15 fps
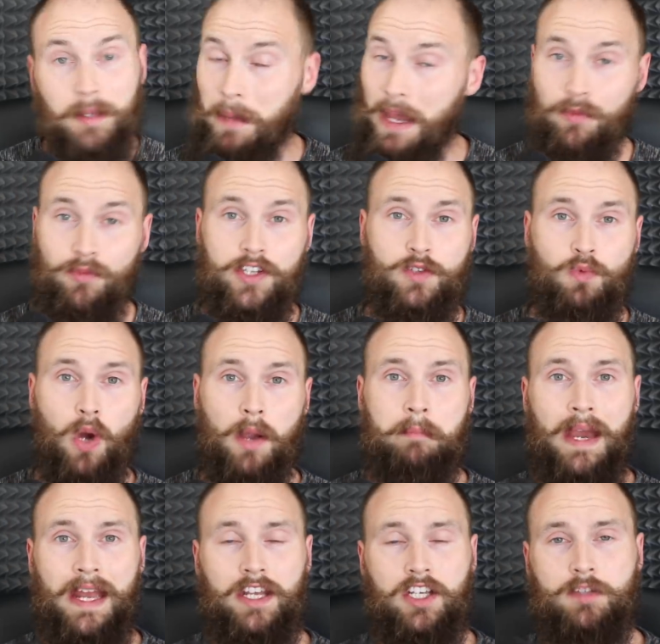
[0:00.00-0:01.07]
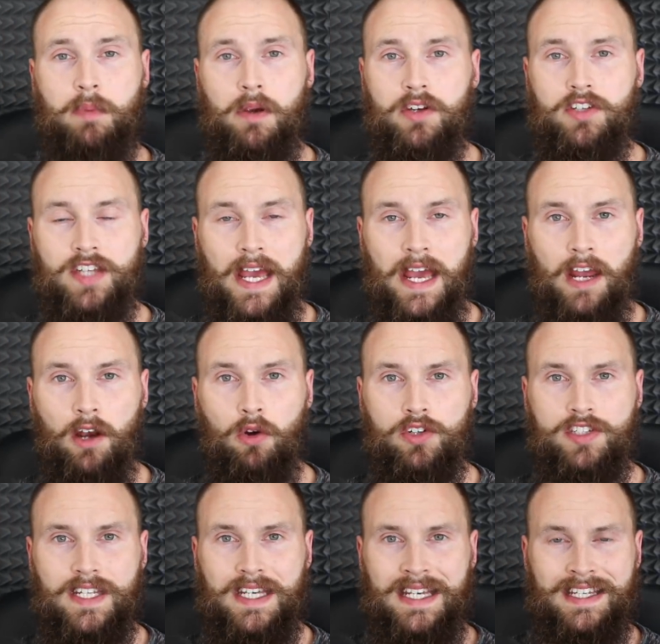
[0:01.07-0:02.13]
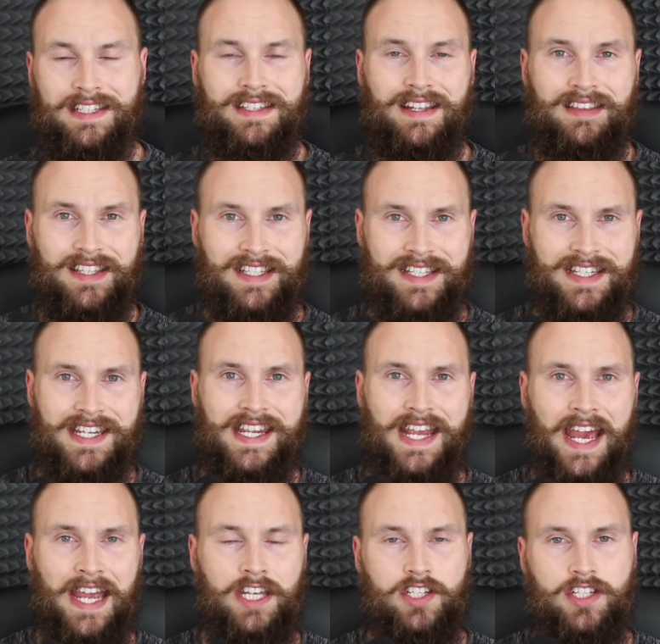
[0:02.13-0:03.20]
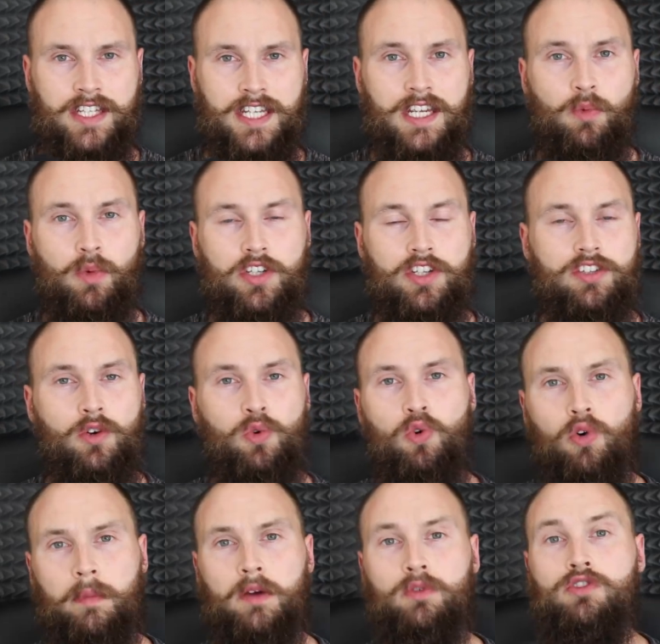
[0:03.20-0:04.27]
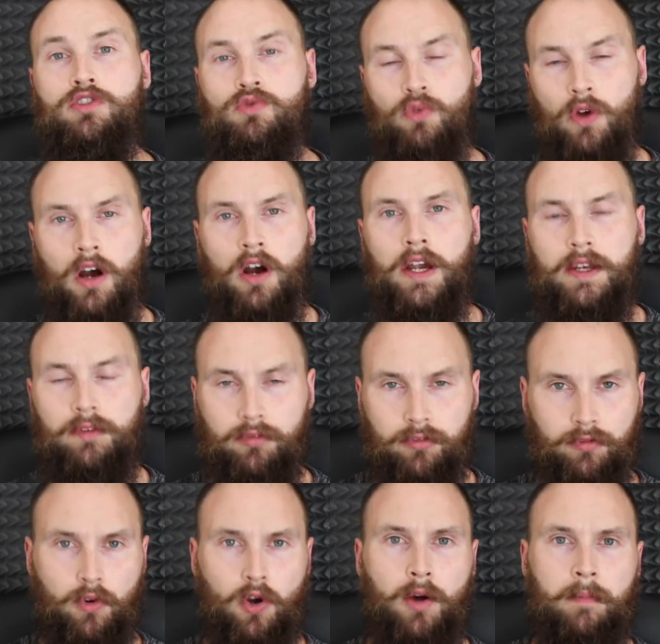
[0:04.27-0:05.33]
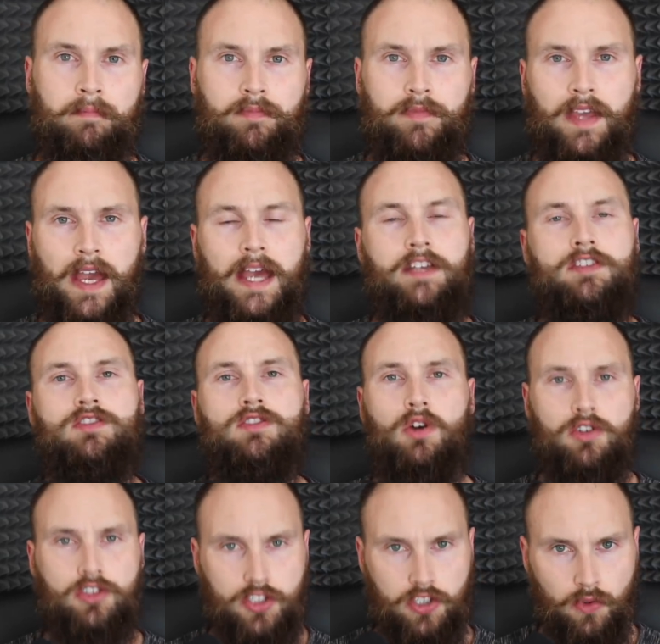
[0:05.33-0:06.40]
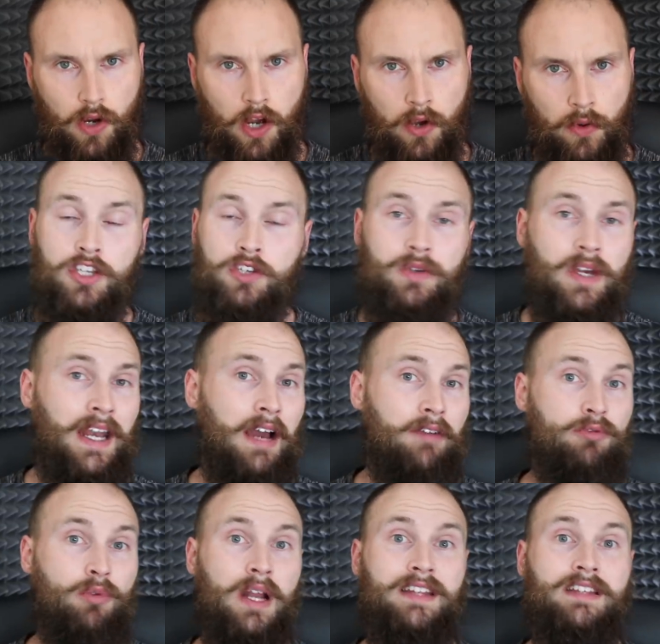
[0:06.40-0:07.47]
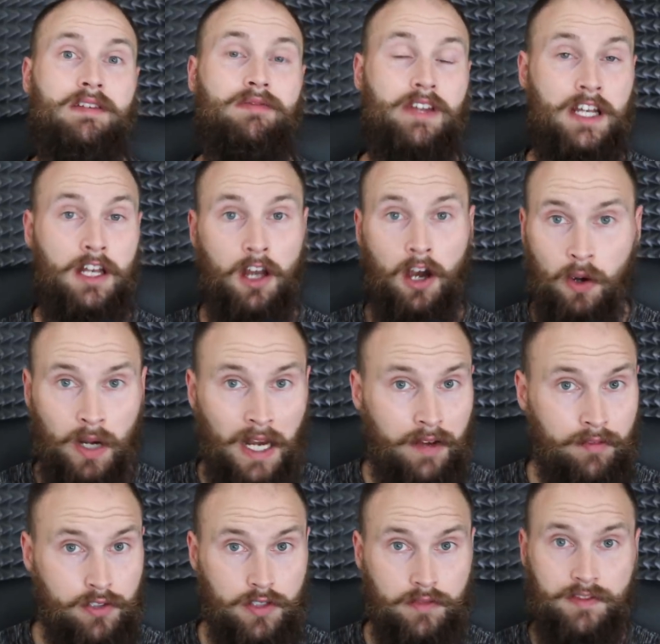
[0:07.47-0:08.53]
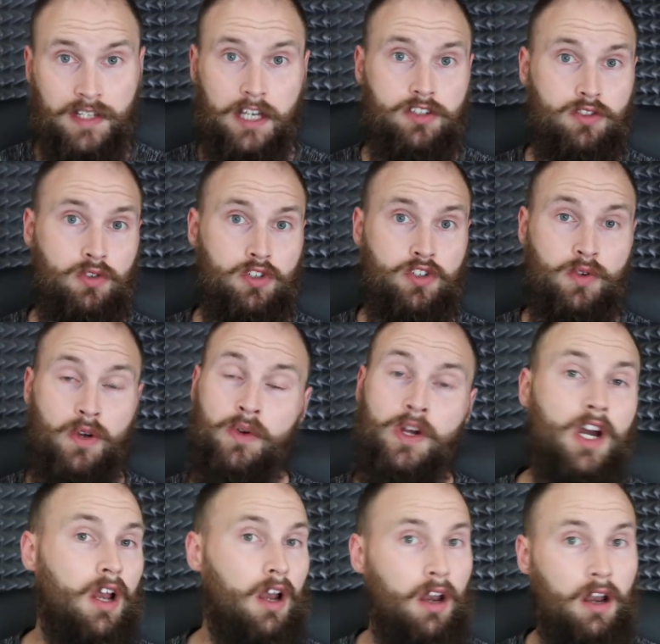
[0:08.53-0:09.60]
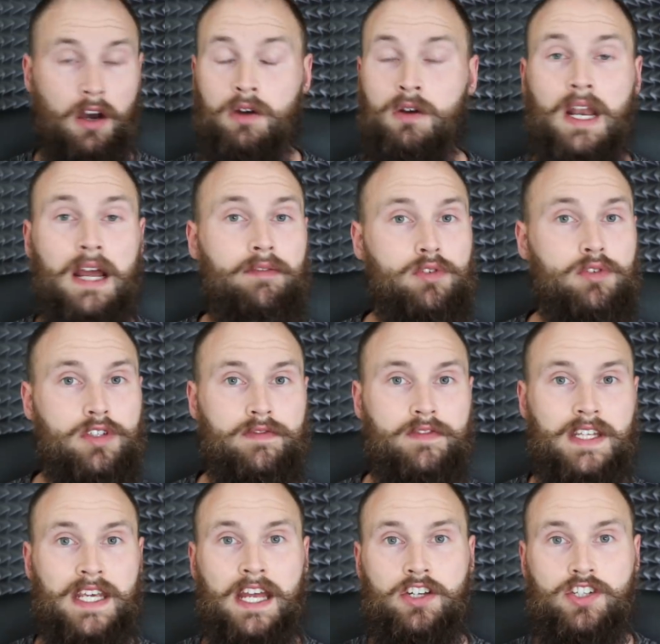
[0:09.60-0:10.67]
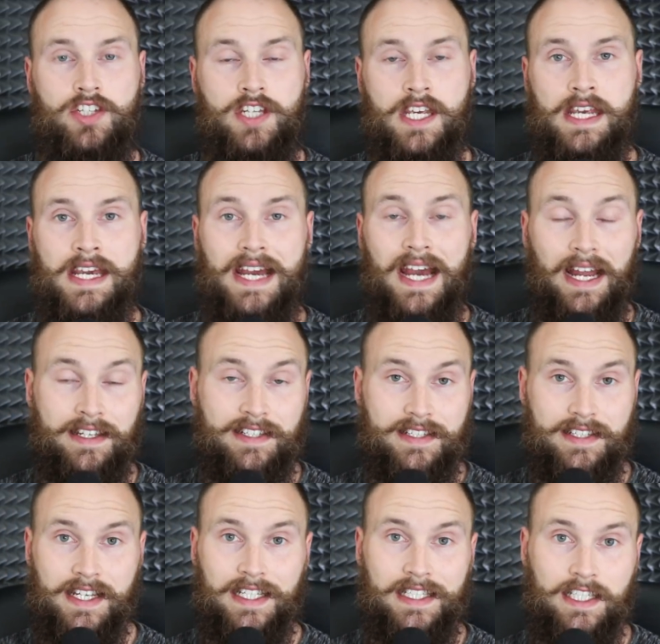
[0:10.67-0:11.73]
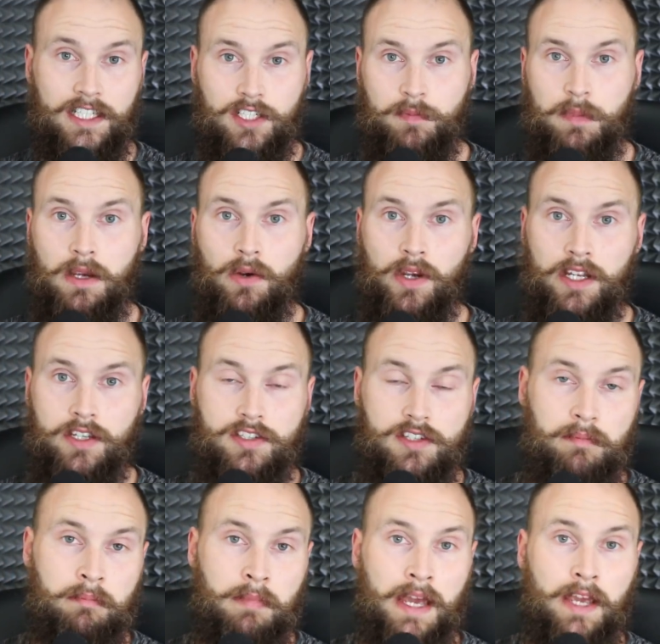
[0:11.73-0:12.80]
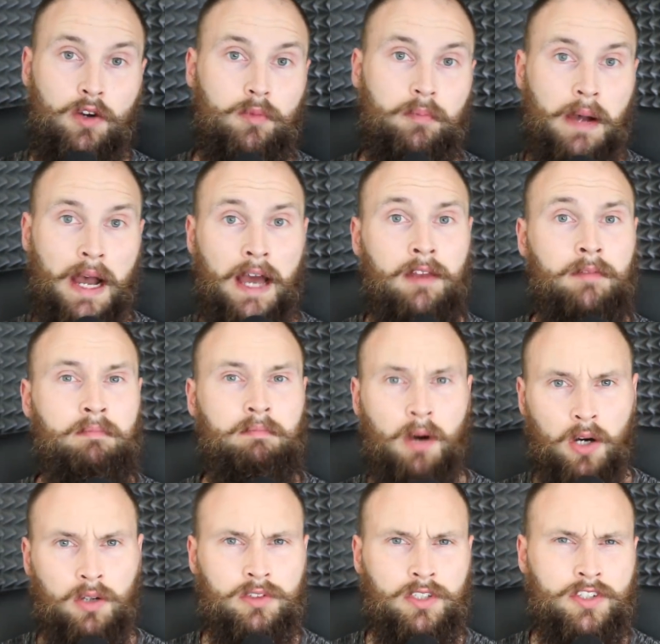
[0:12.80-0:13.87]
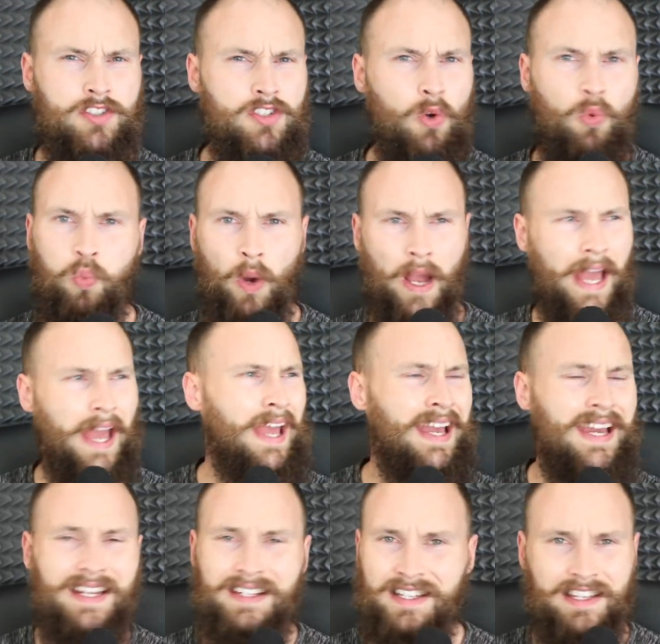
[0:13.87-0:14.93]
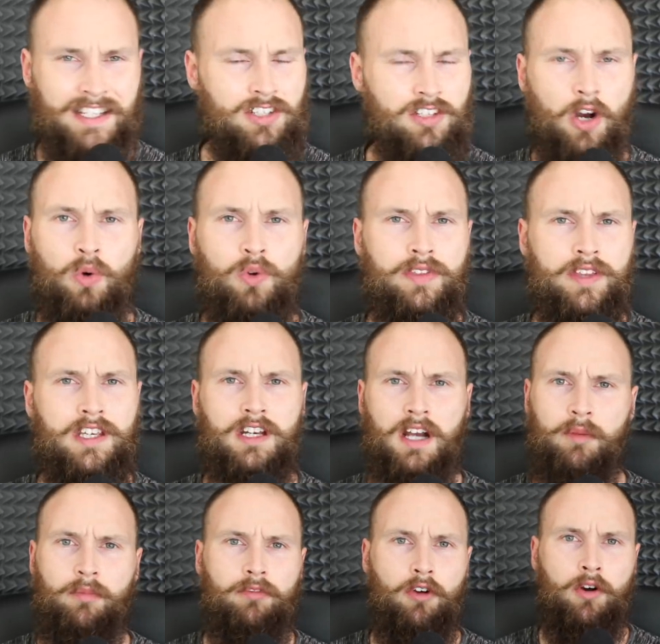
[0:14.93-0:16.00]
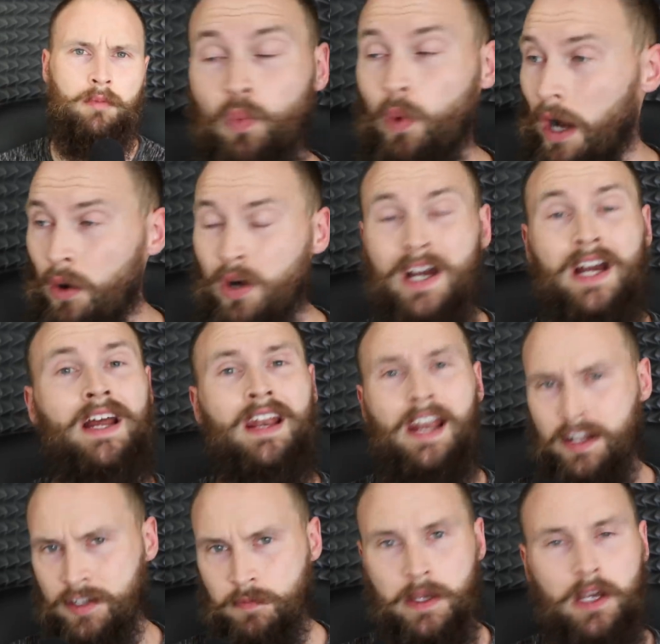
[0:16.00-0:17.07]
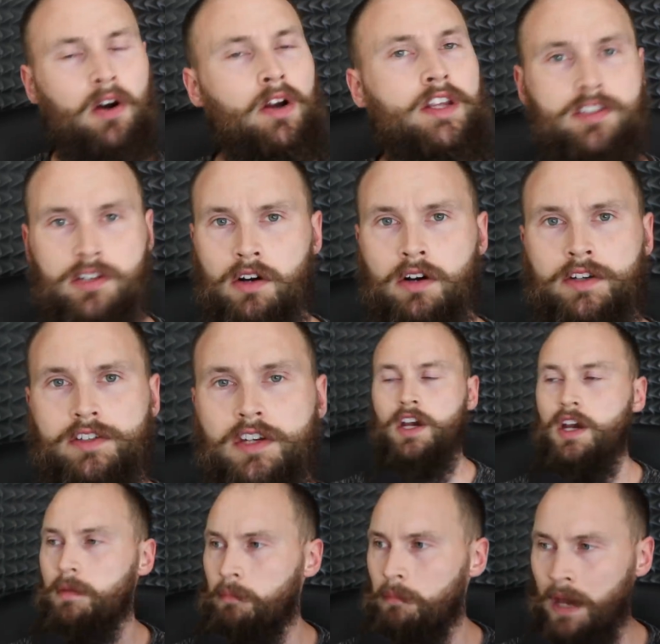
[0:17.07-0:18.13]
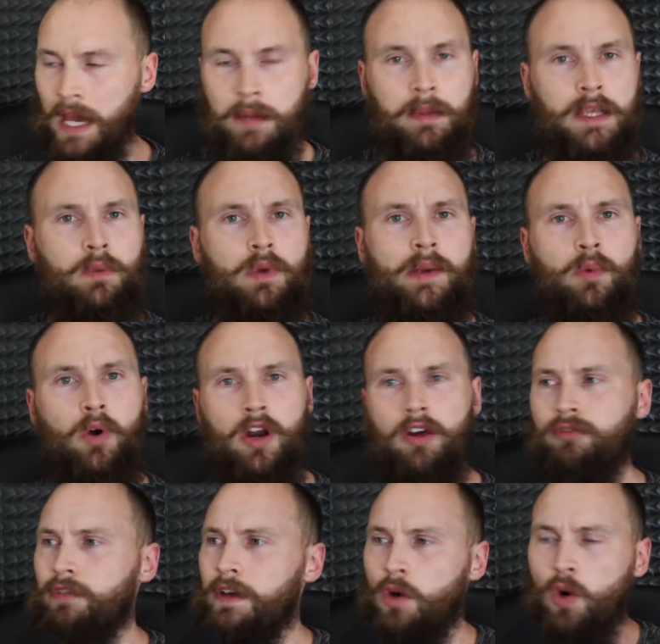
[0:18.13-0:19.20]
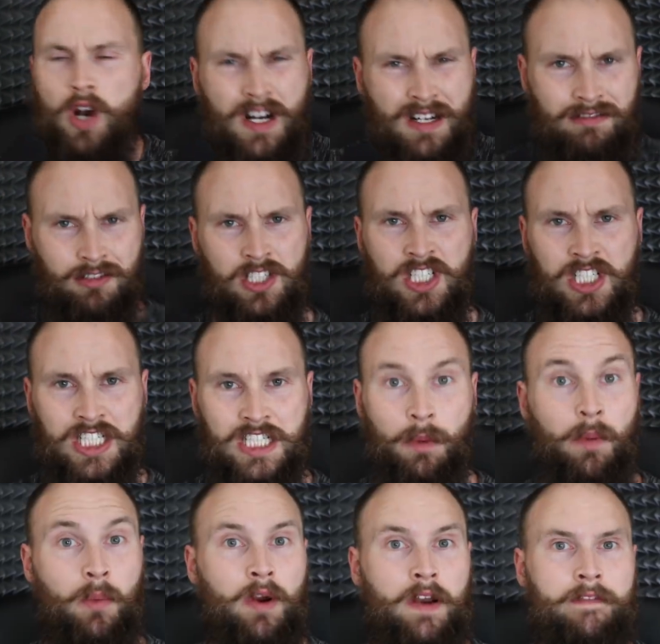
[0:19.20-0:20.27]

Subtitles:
The main reason why men experience hair loss is the DHT, which is a hormone derived from testosterone. You can have relatively low levels of testosterone, low levels of DHT, and still experience male pattern baldness. So where did this whole thing come from? Well, let's be honest, guys. Maybe we want to feel manly.